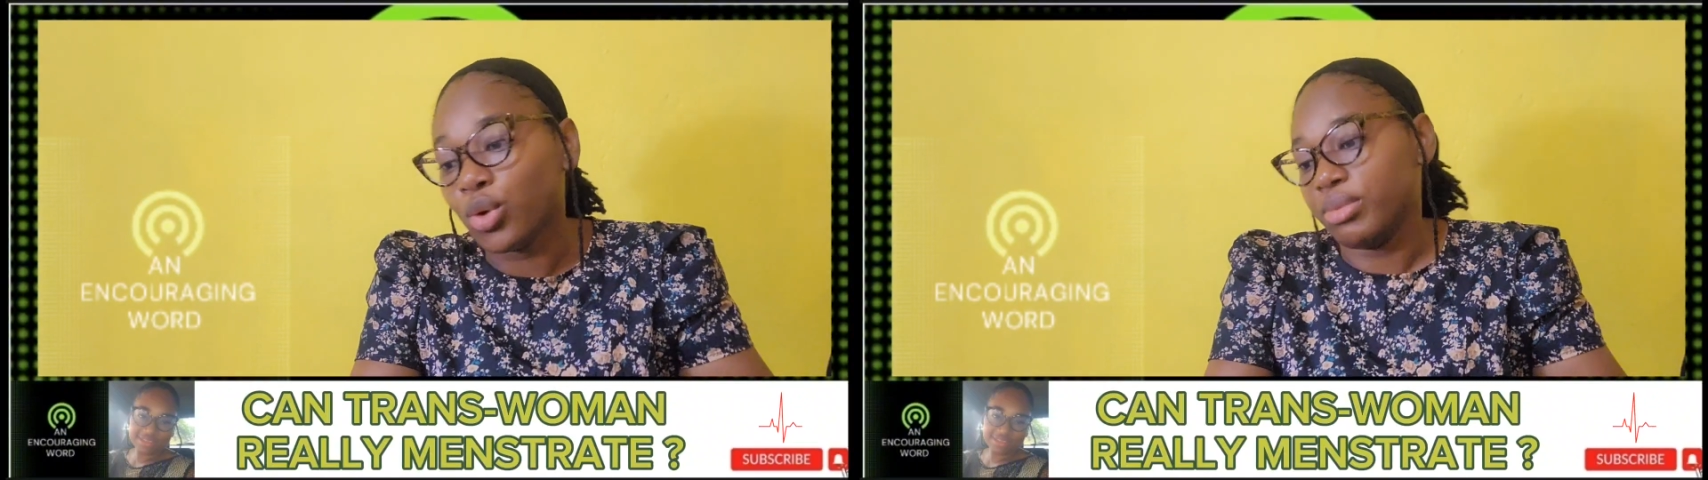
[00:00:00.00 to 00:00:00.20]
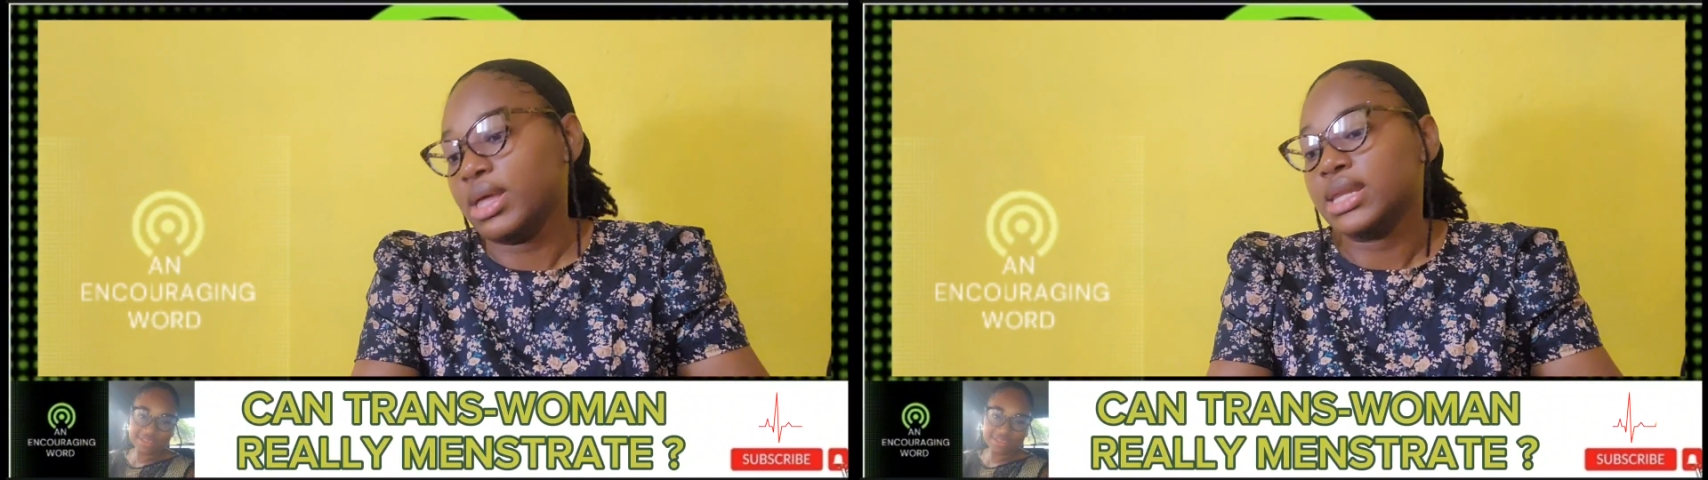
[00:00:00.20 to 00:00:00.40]

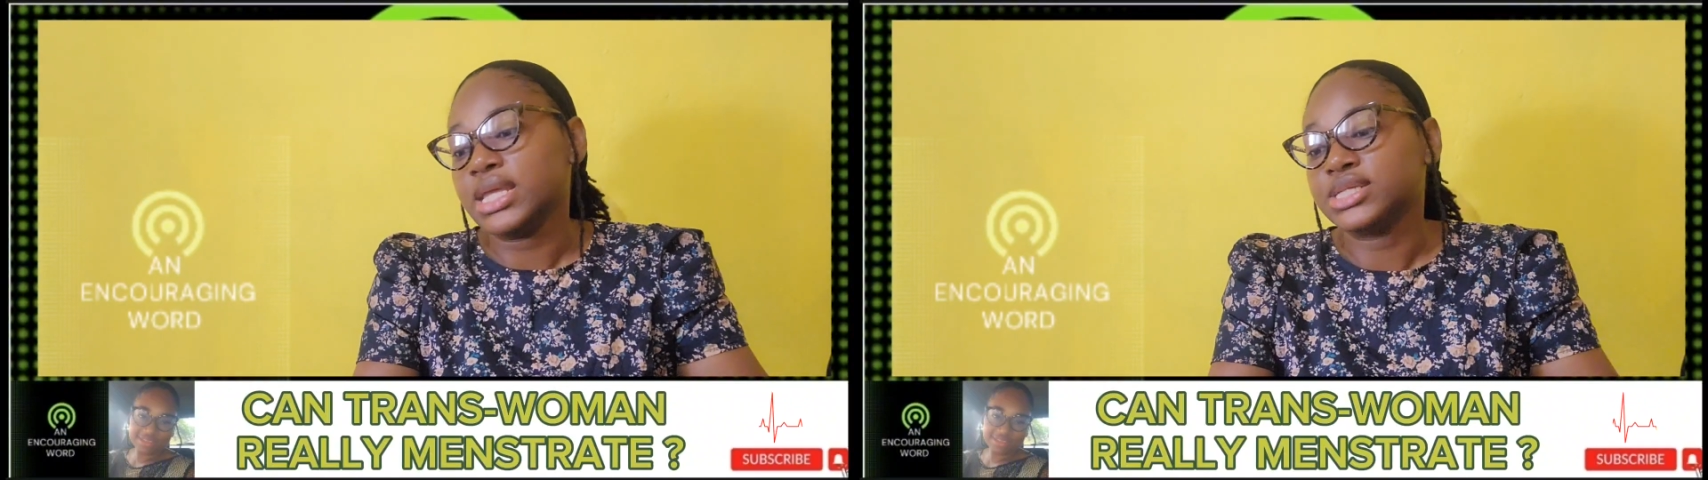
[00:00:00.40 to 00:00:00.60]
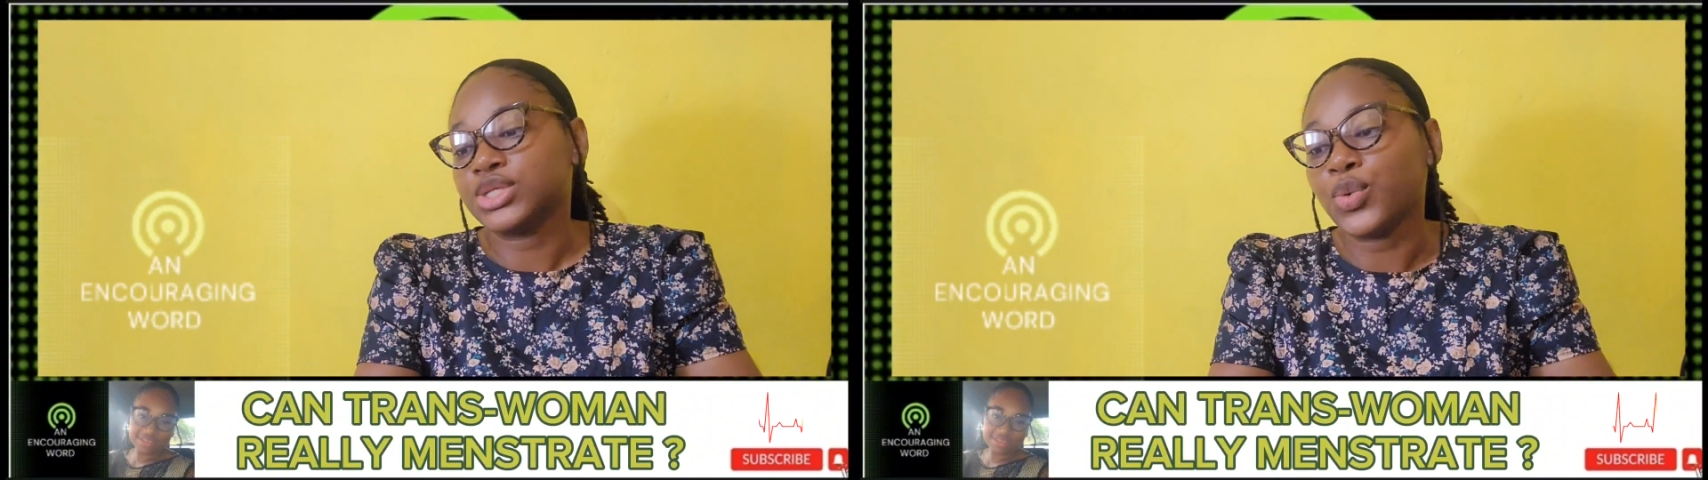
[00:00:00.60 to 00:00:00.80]
woman
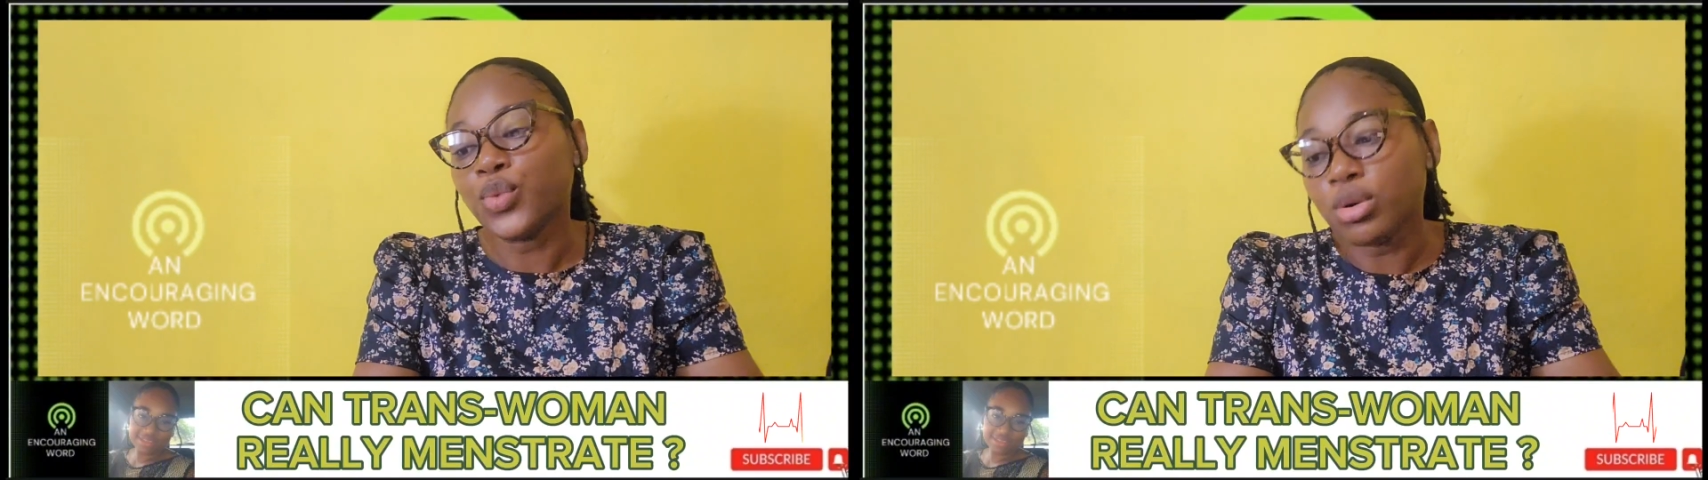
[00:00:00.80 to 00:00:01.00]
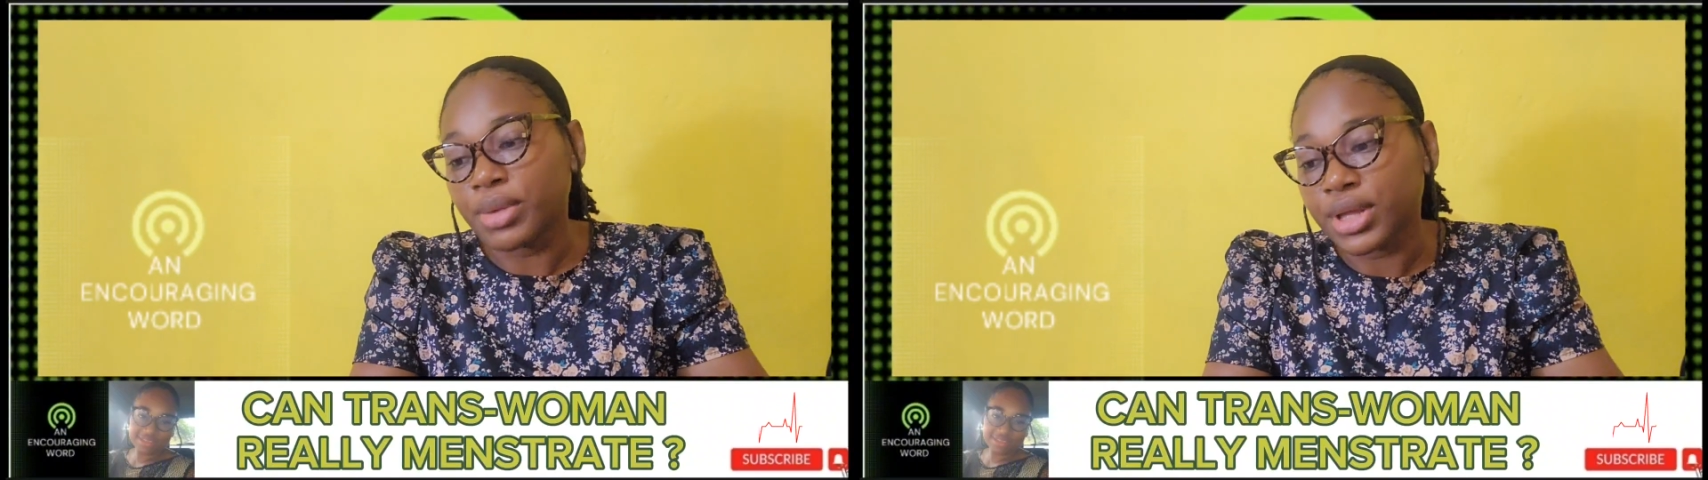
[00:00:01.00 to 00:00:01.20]
is a
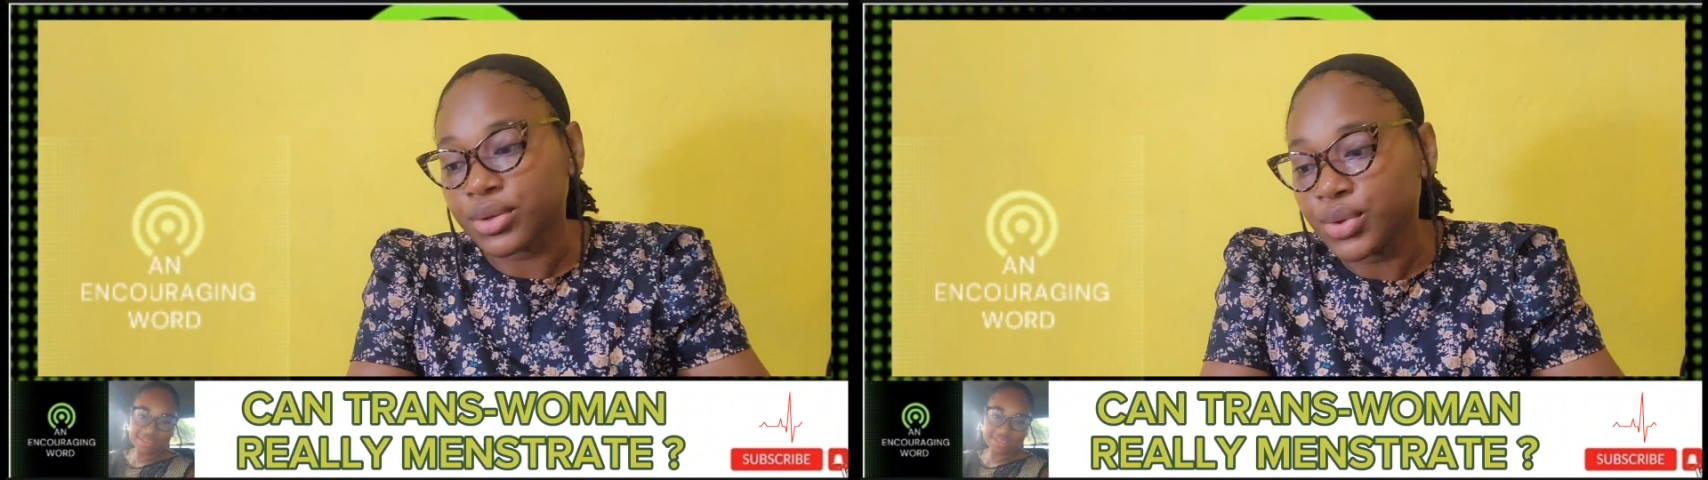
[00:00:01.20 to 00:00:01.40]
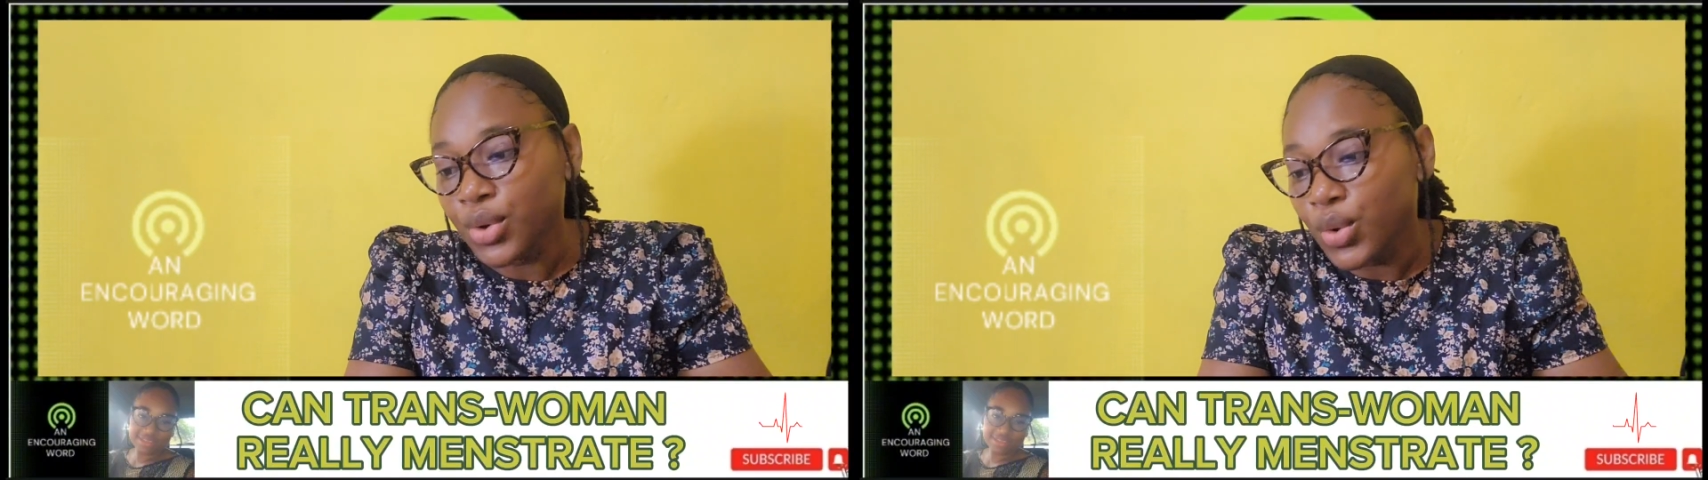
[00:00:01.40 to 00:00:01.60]

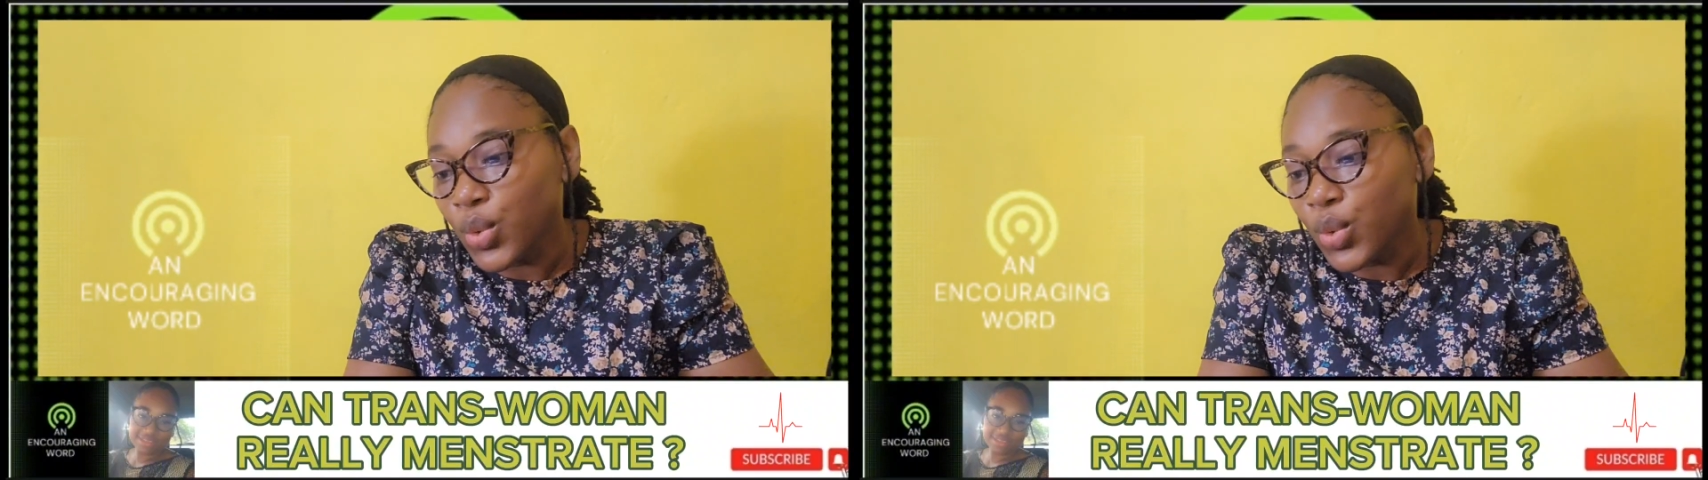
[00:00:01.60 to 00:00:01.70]
woman